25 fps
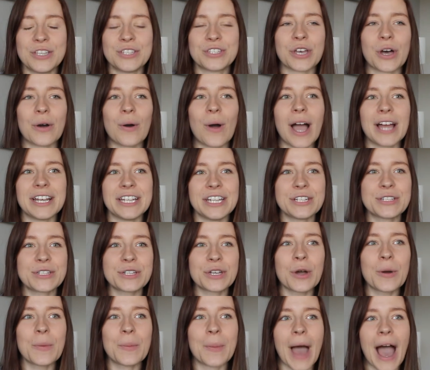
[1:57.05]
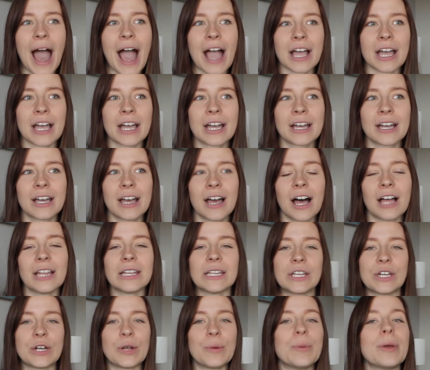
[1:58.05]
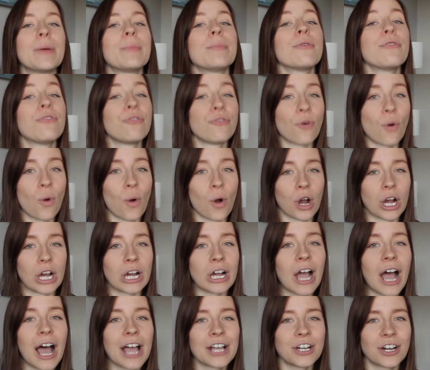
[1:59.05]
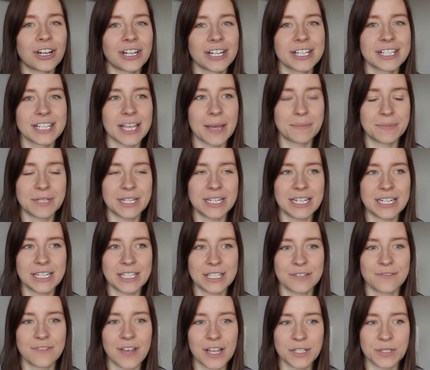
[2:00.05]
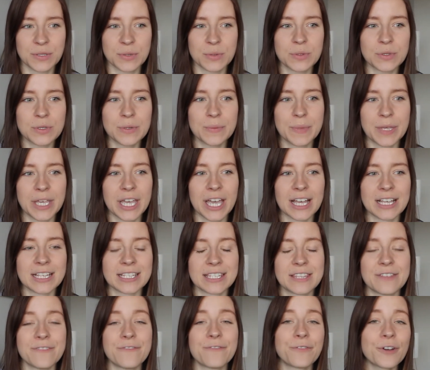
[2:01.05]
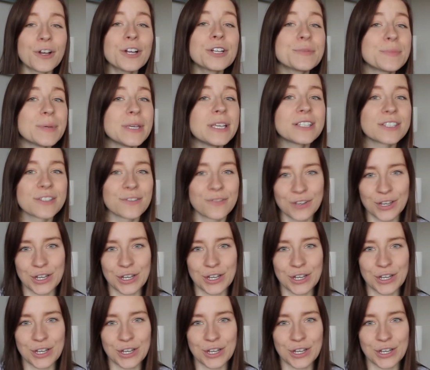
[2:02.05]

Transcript: So I need to go back a little bit before I got accepted into vet school, because the first piece of